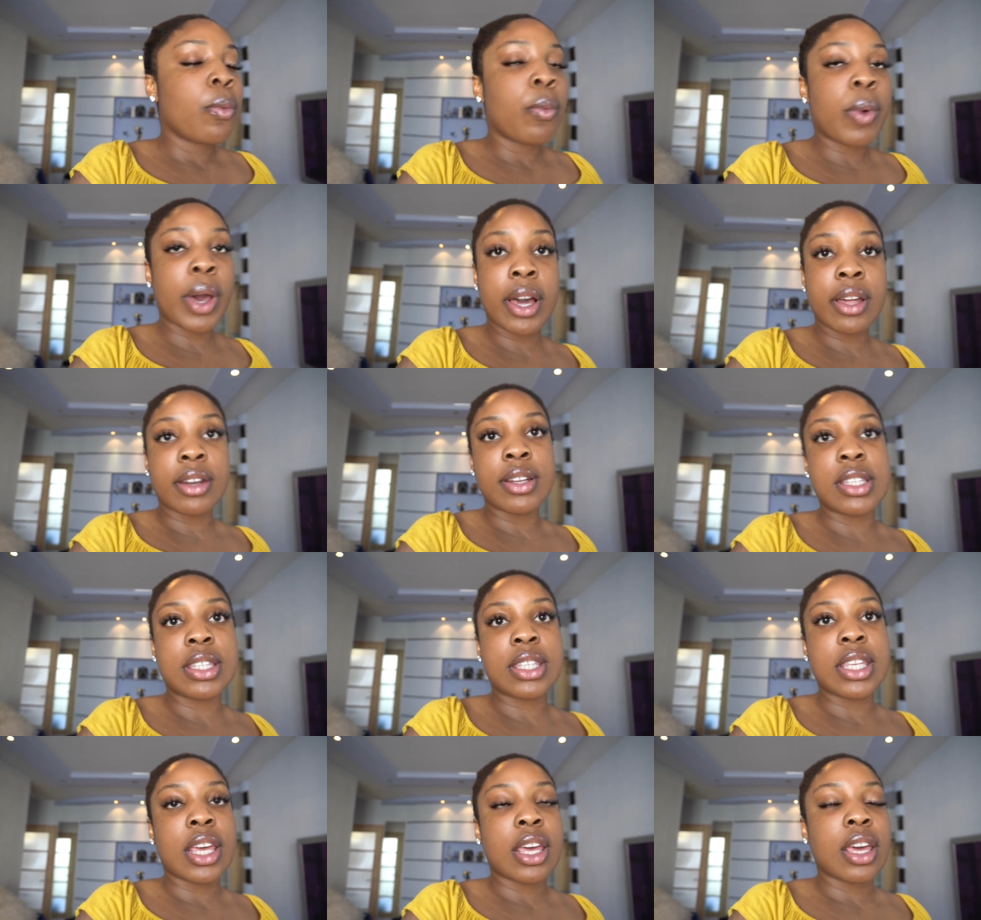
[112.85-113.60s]
we're gonna
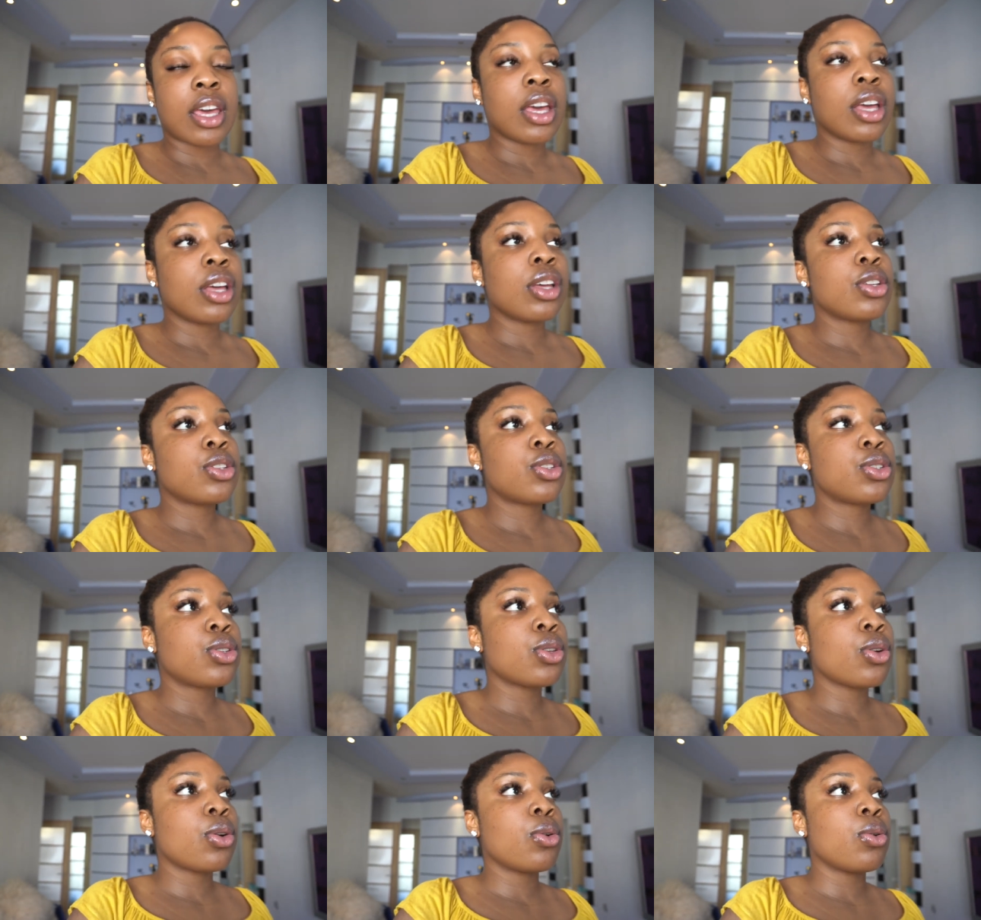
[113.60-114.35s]
see
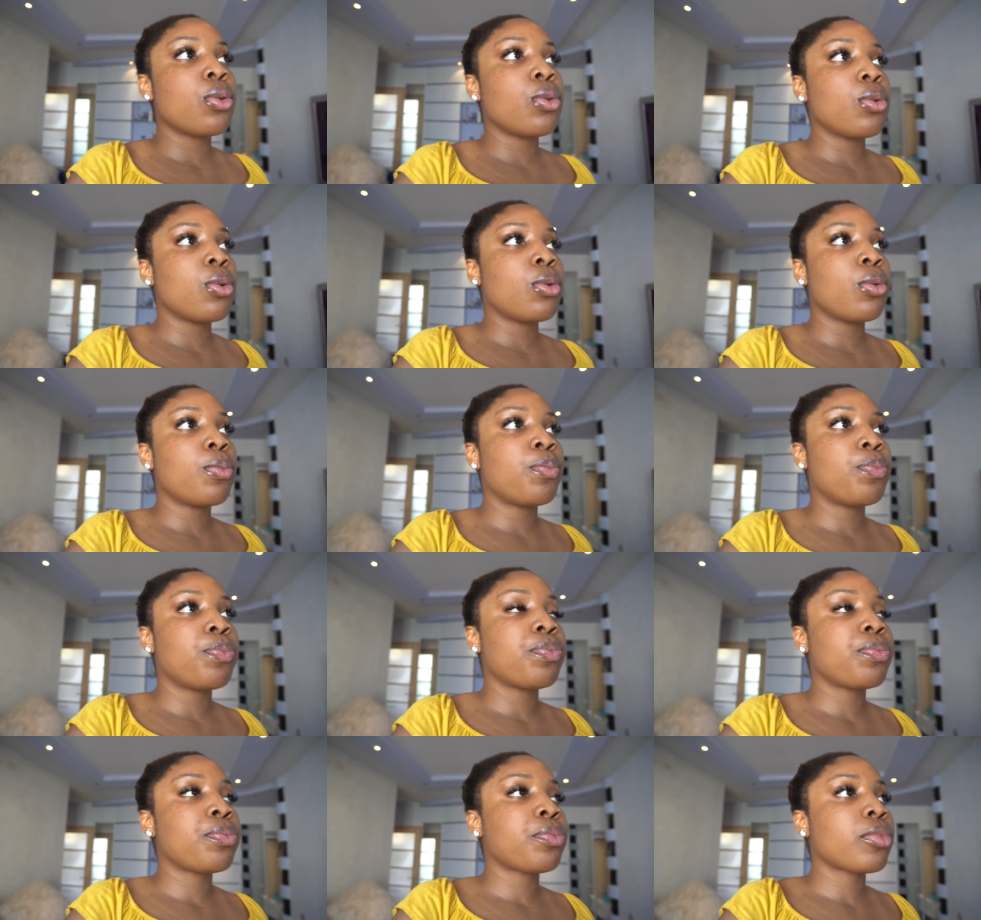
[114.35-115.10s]
so
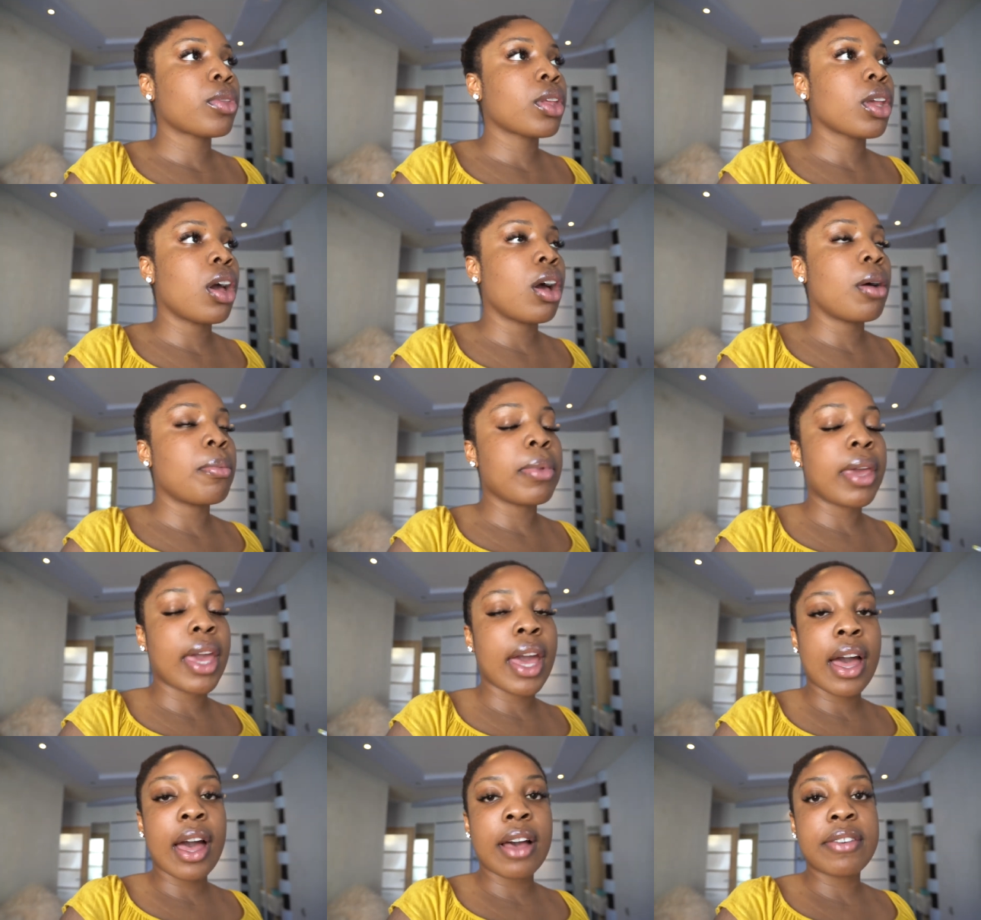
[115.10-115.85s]
um
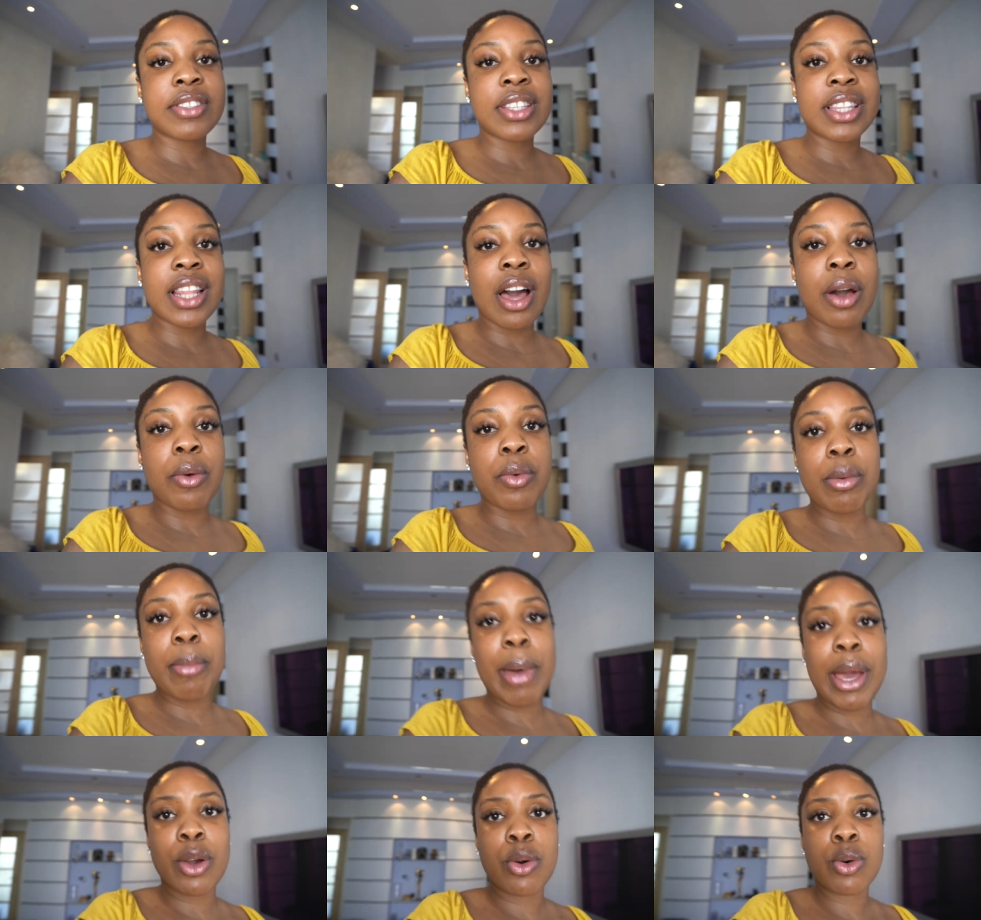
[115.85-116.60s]
yeah after that
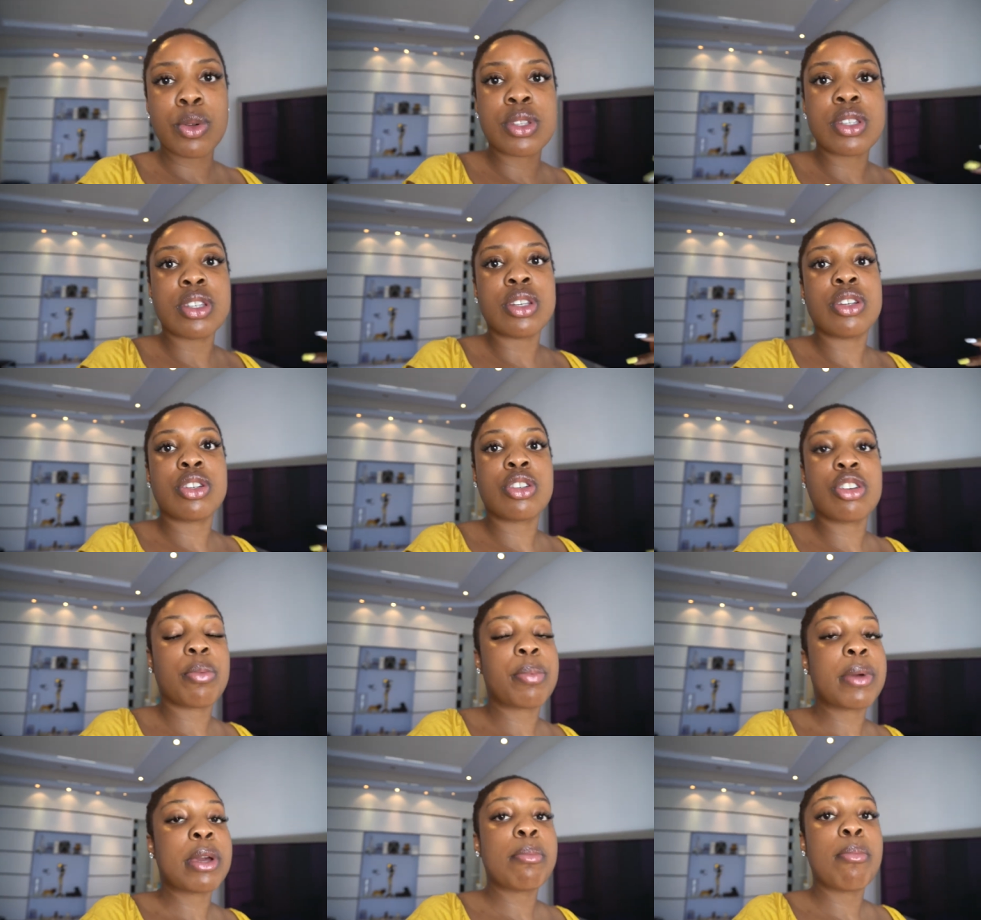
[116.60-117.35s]
we might go to the
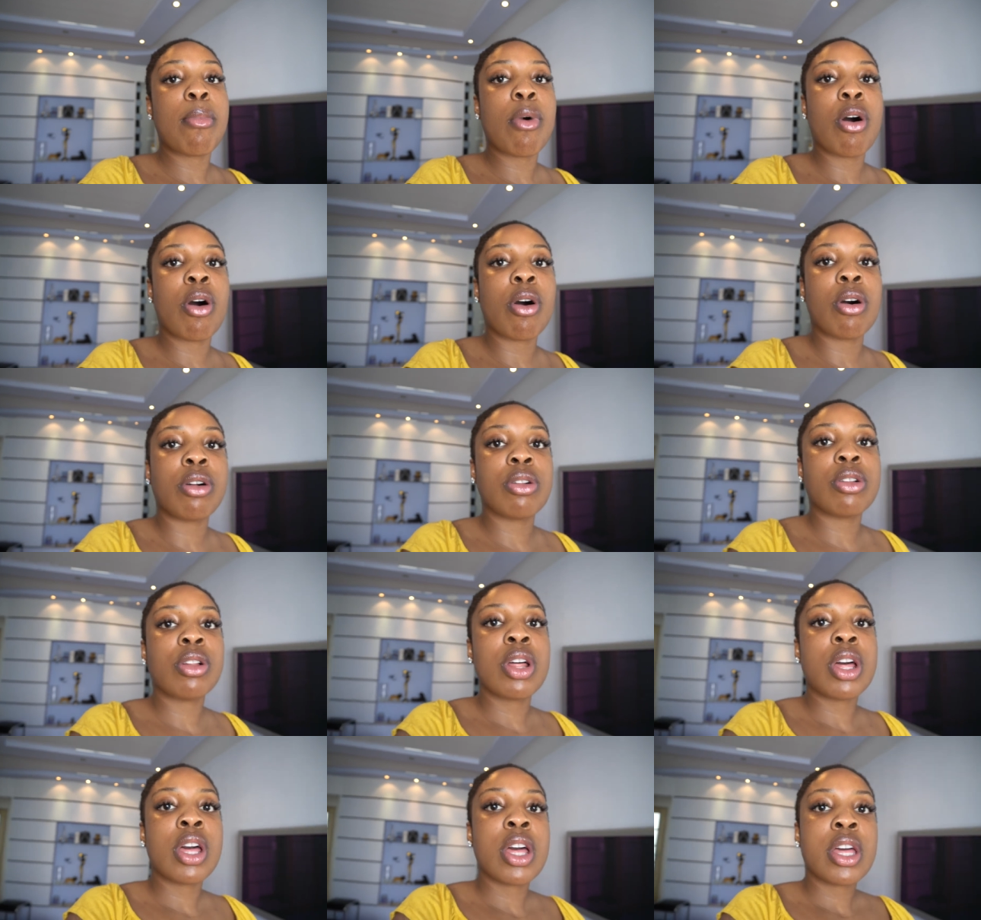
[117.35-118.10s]
shopping
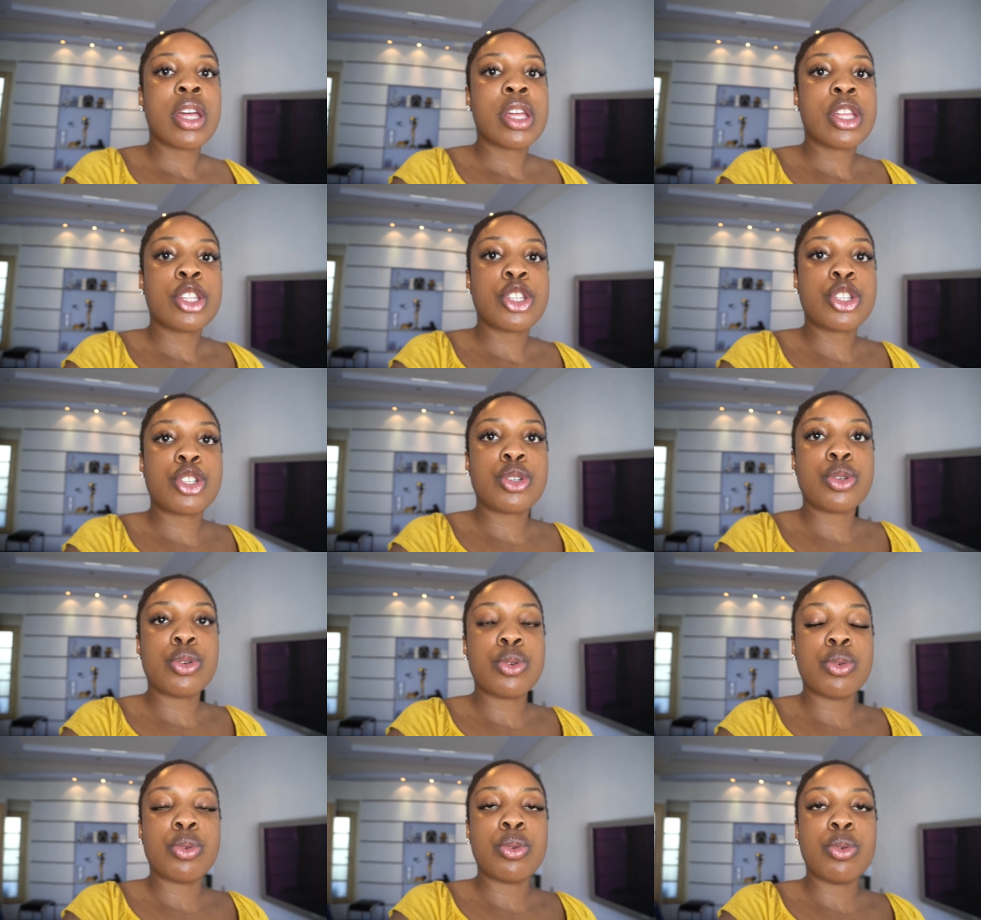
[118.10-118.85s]
mall
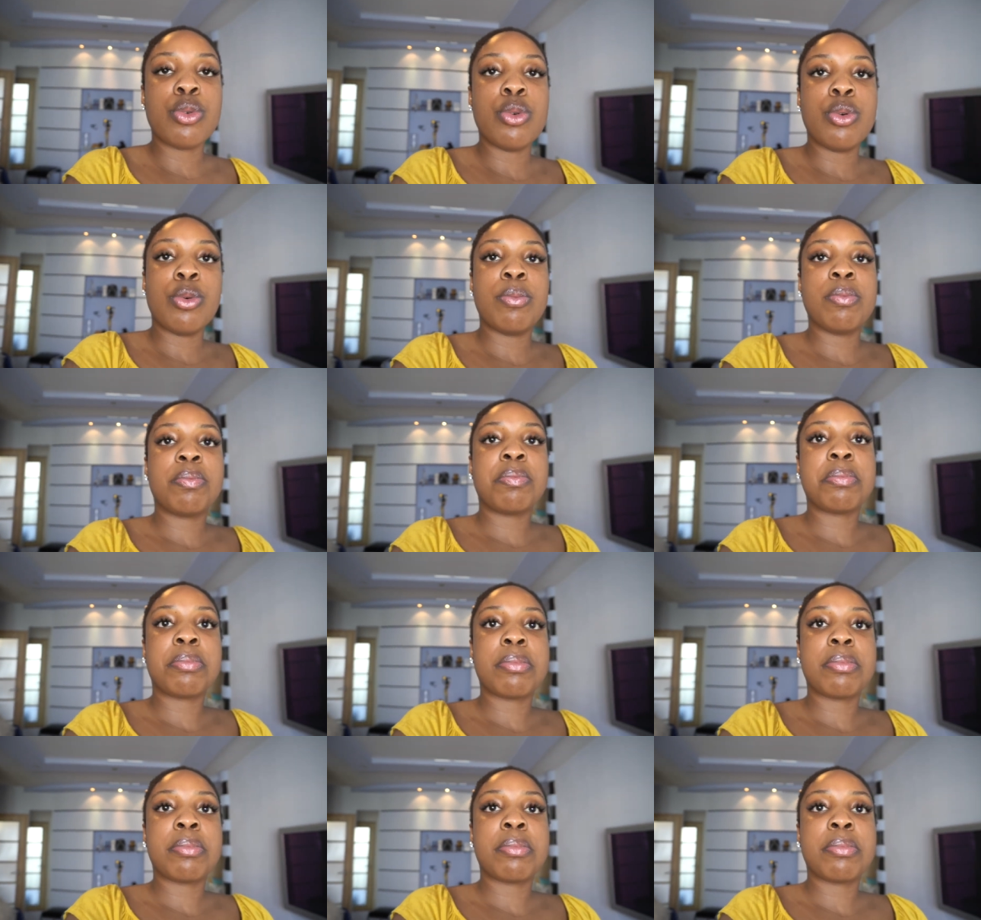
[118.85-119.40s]
to